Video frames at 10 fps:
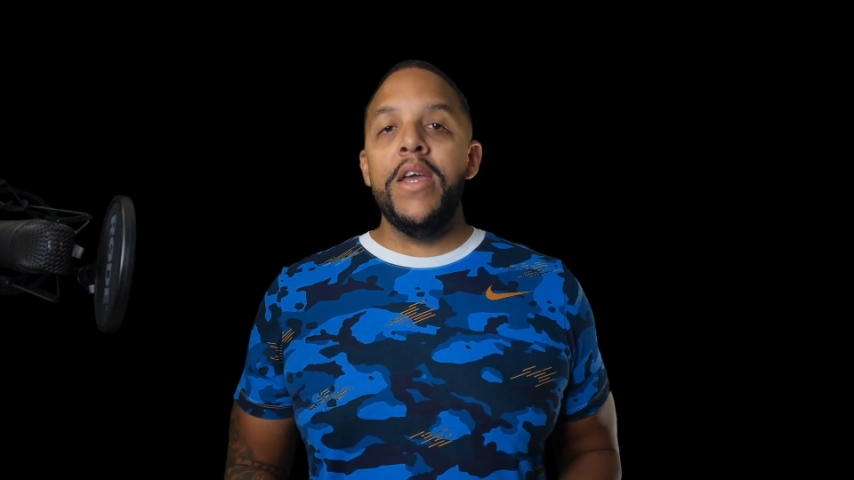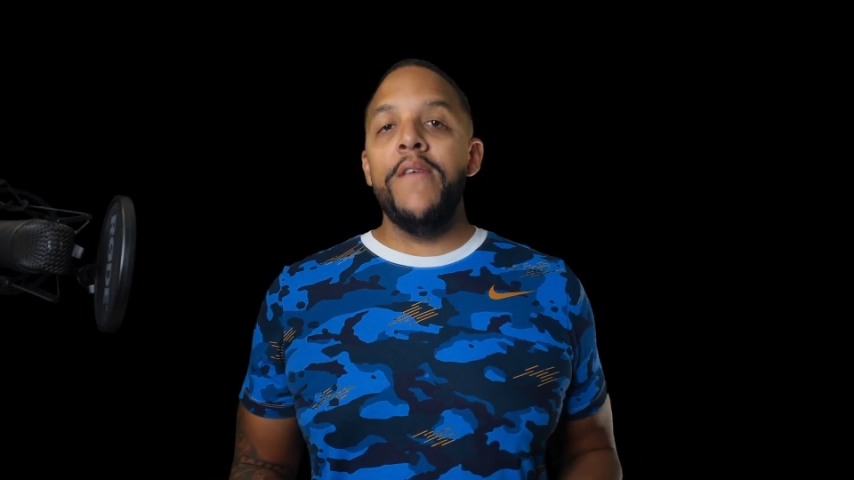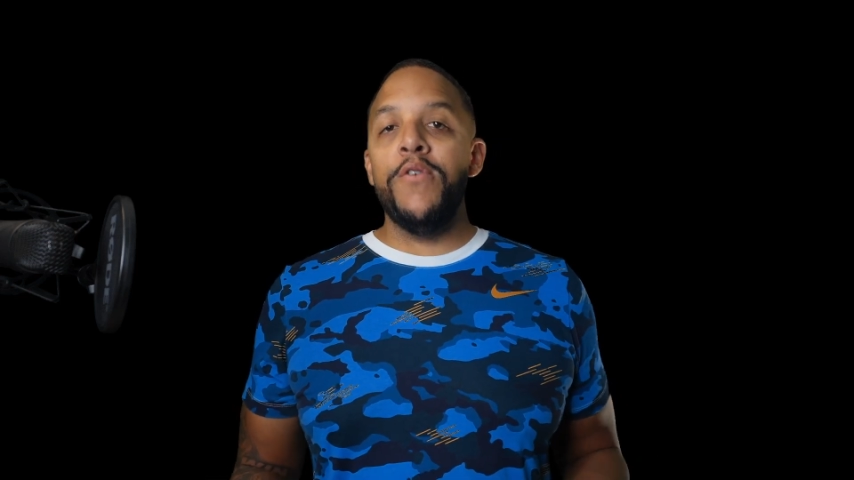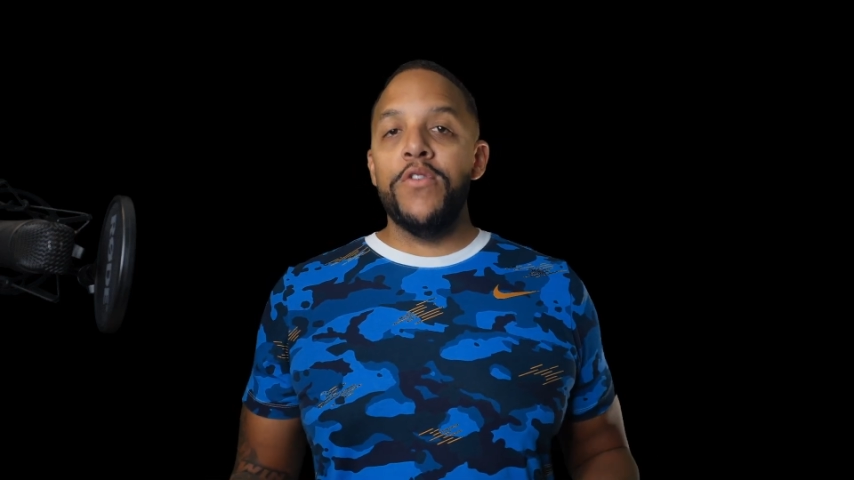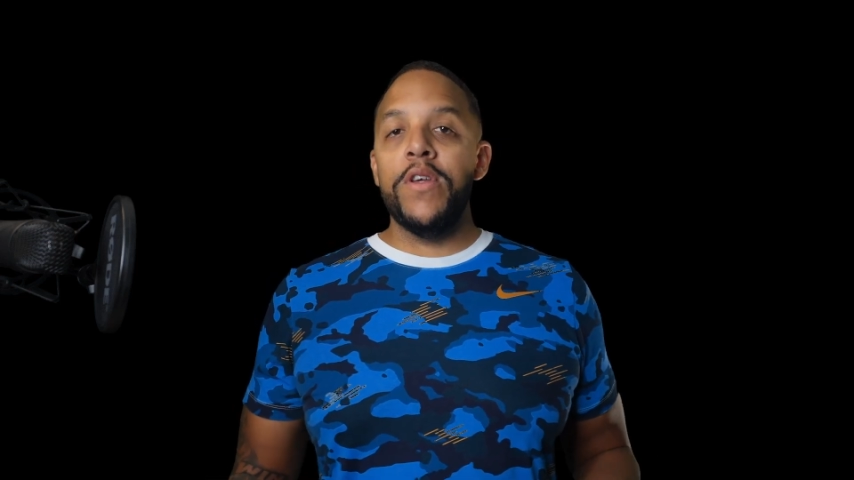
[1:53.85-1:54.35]

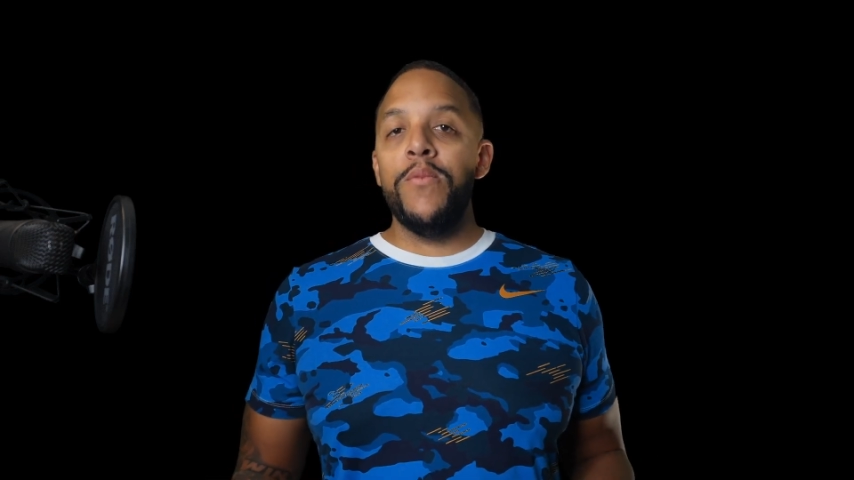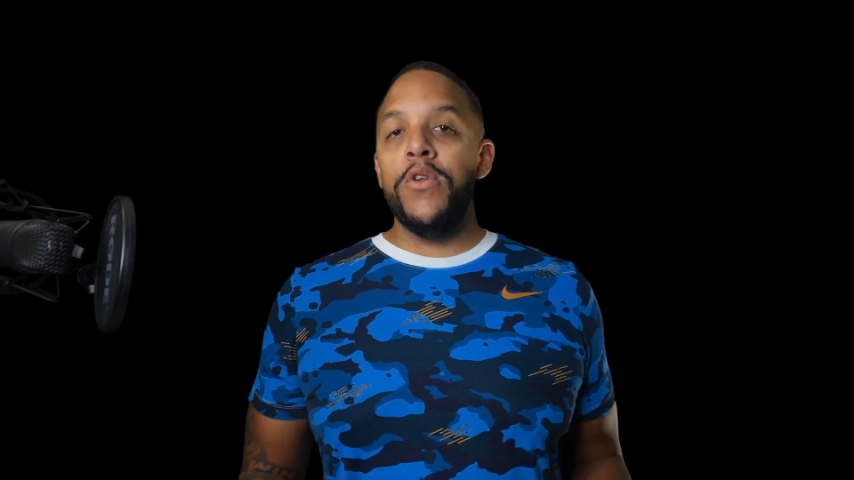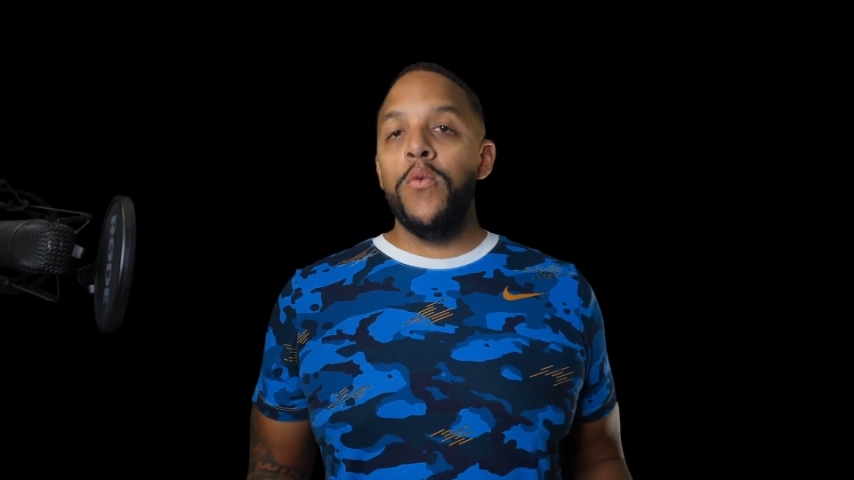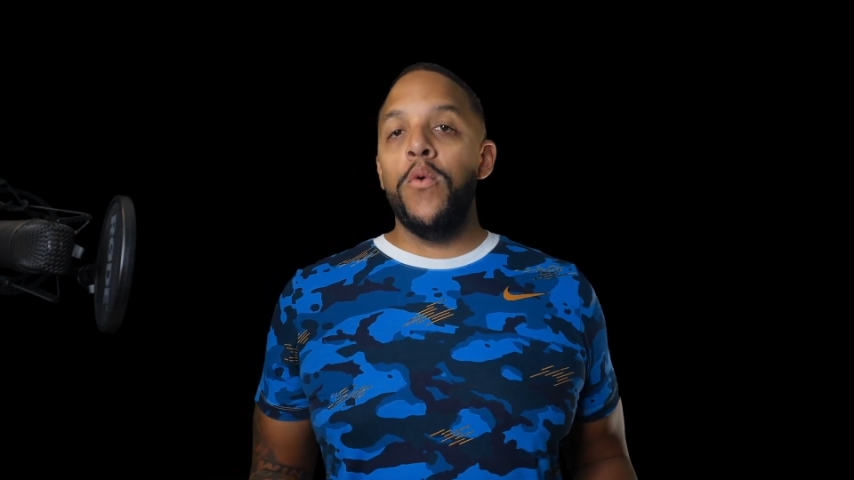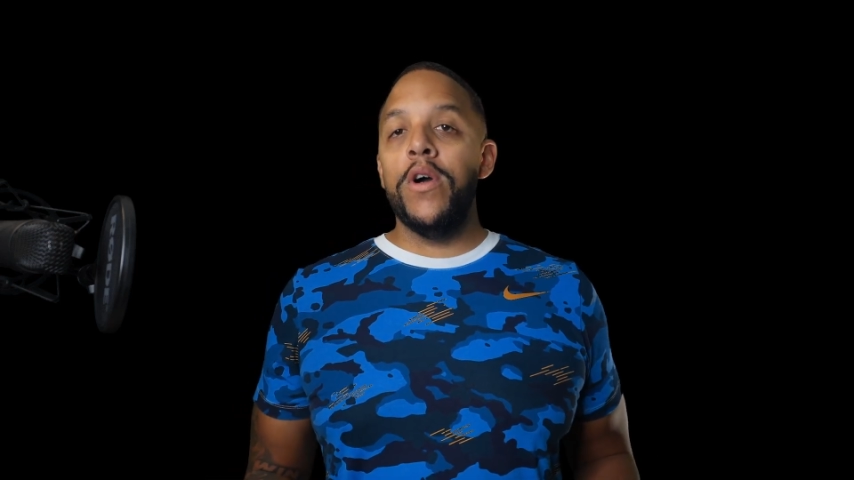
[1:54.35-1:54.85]
If you're someone
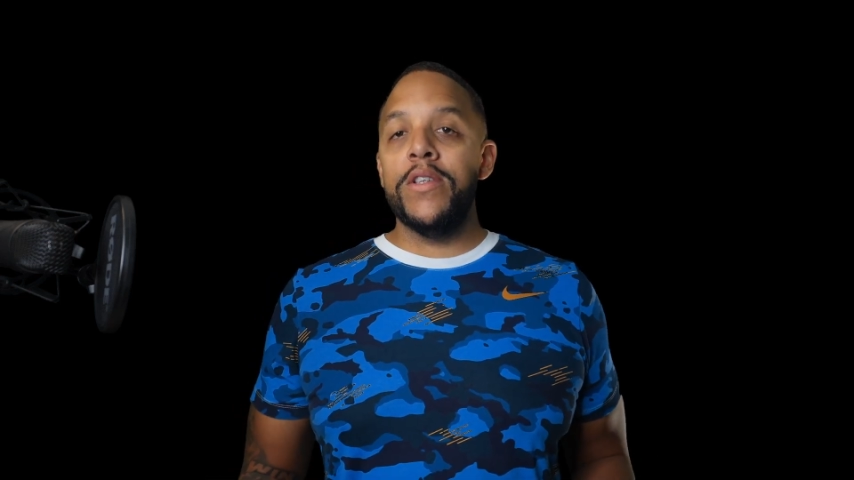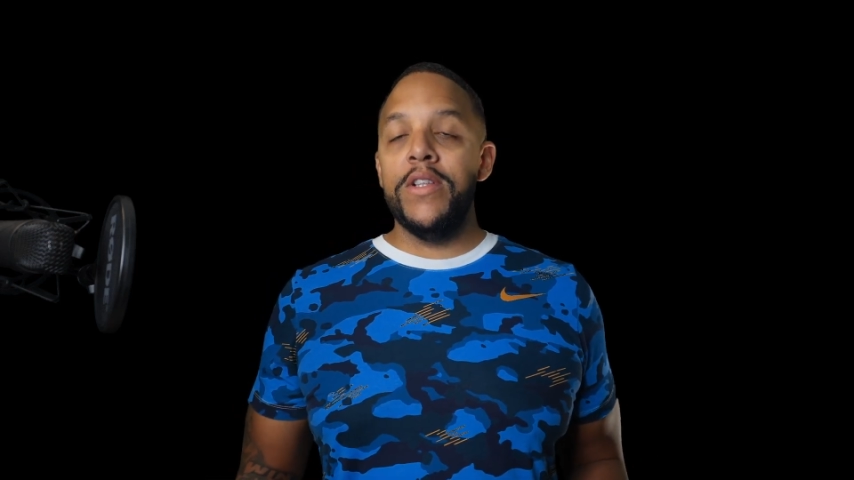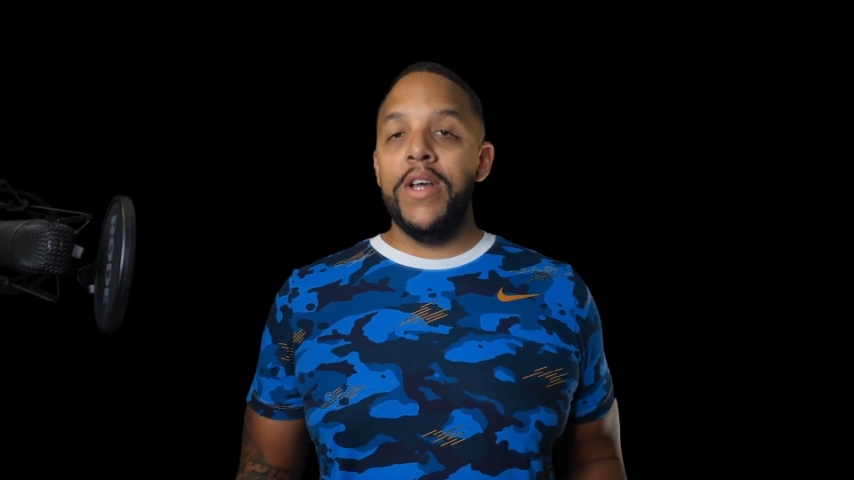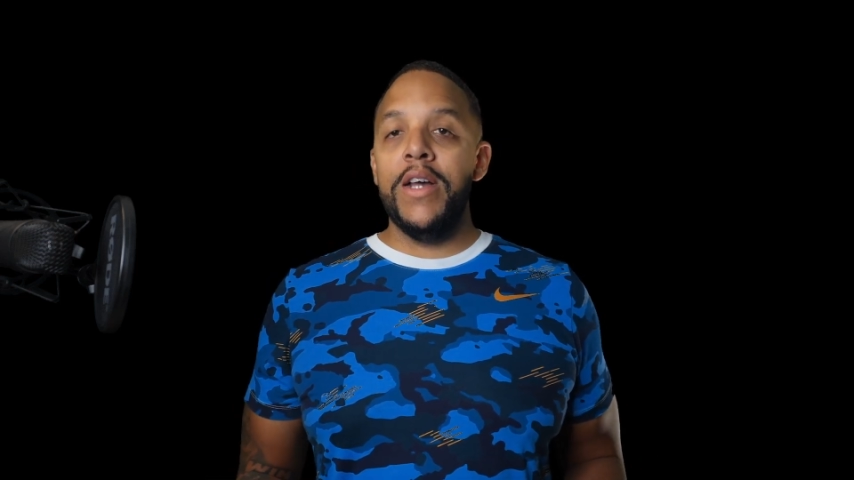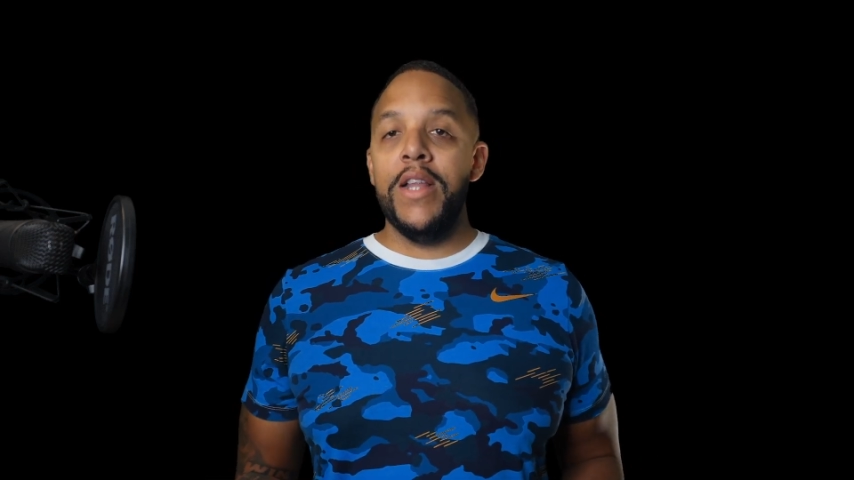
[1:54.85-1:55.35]
who walks a
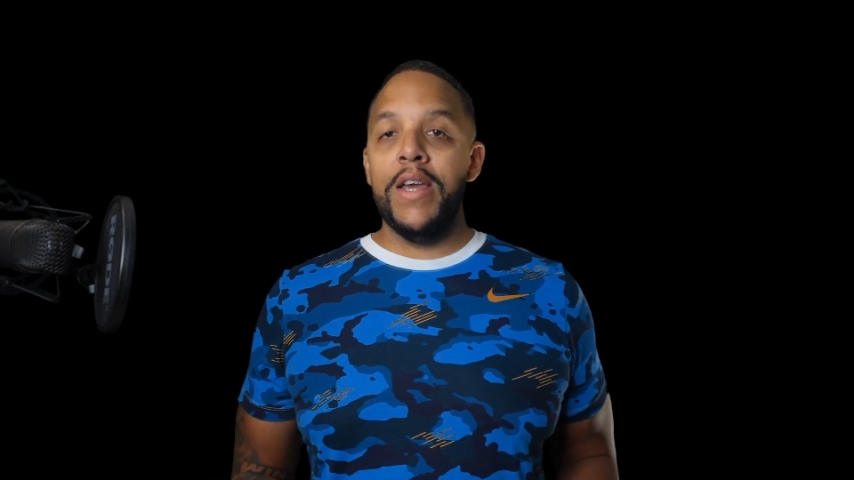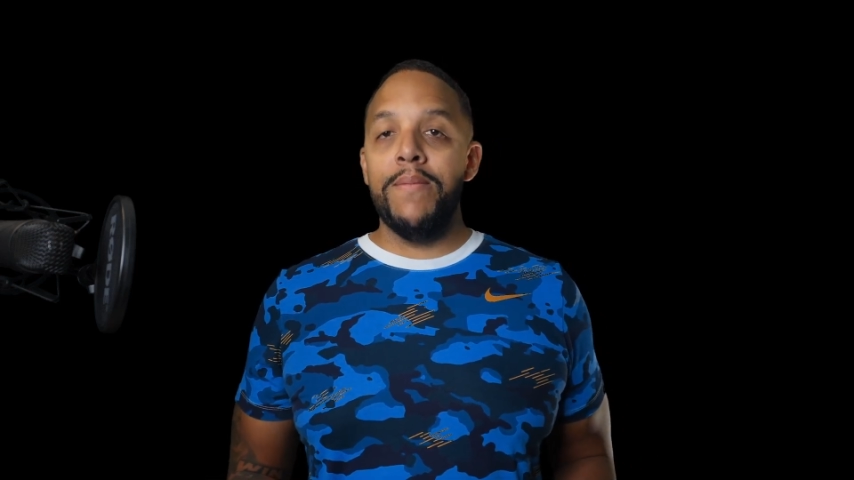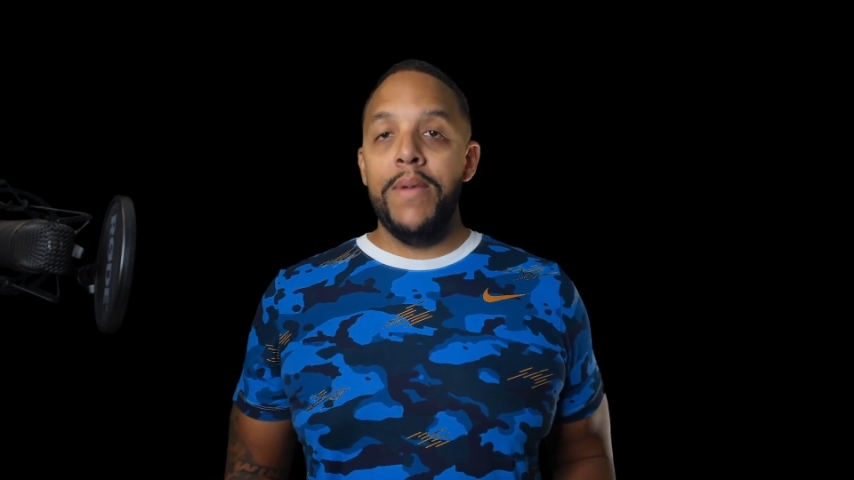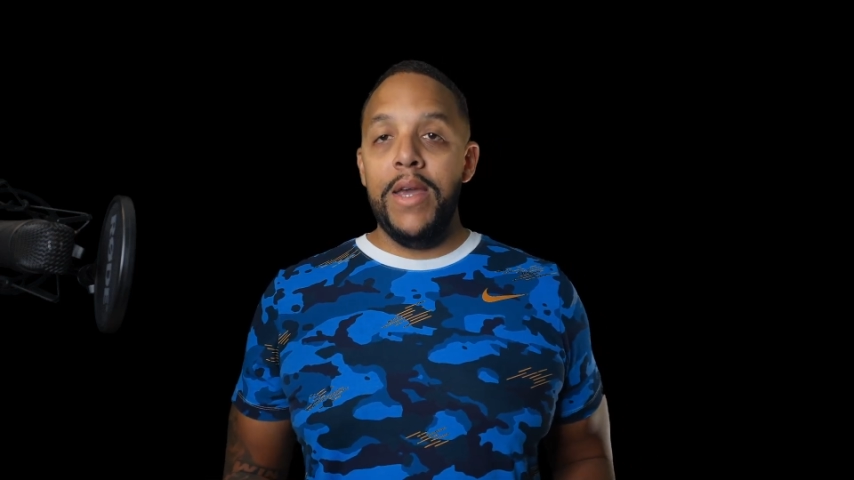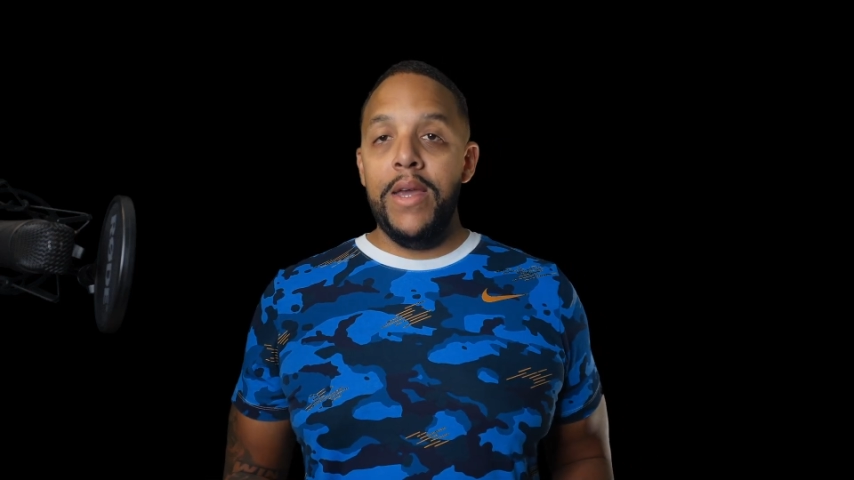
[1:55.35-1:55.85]
lot
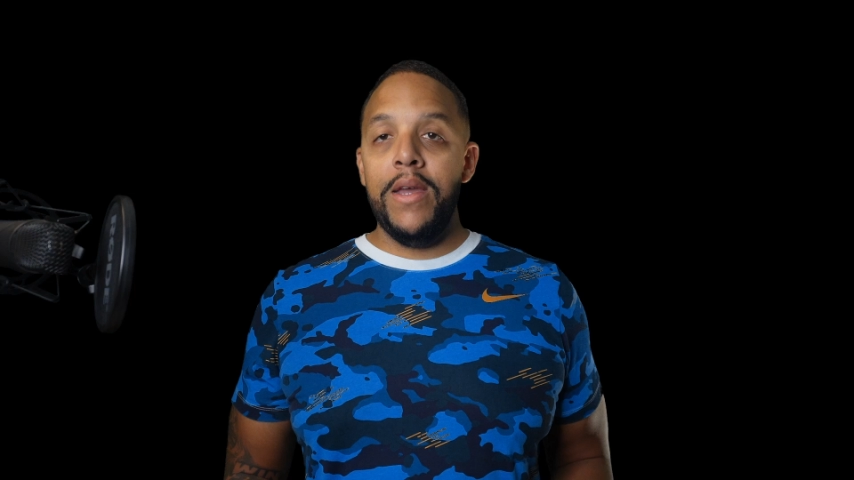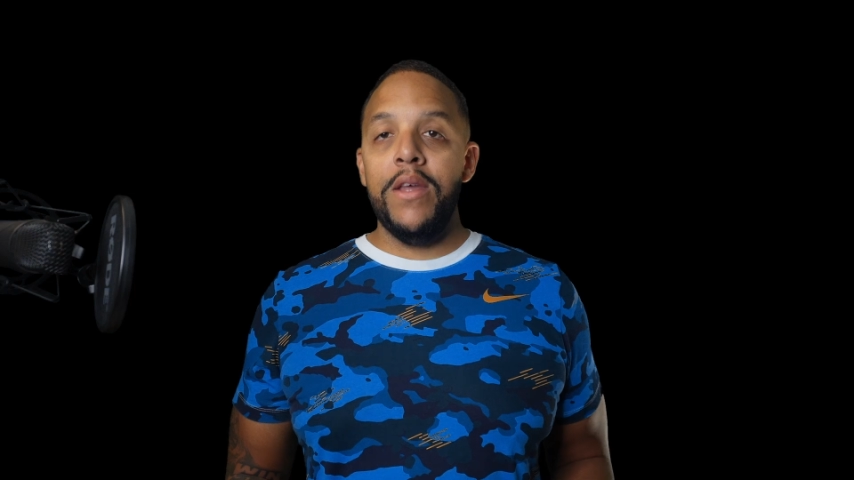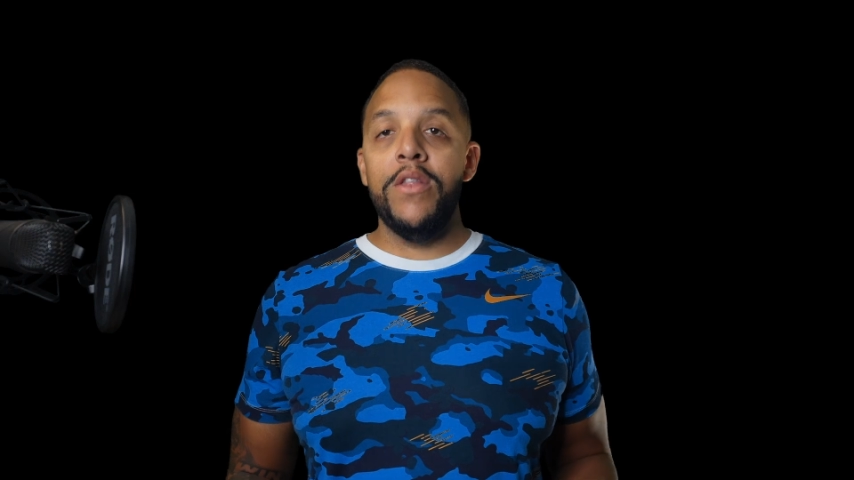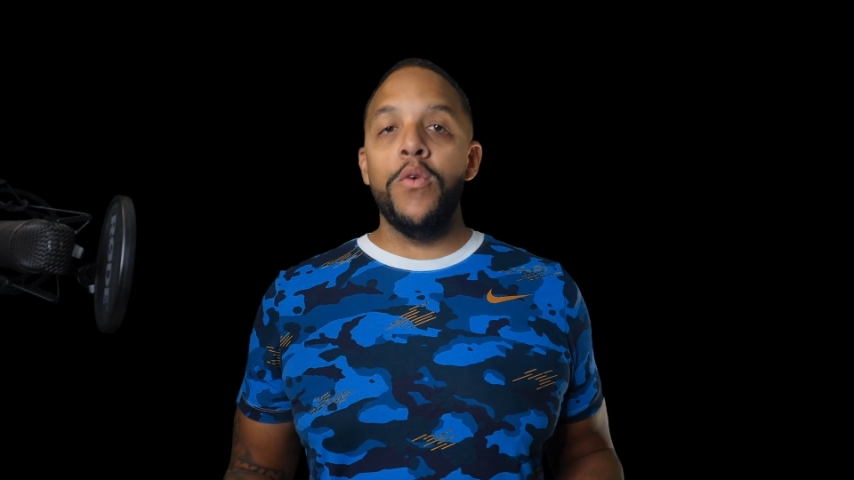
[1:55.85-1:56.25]
like me,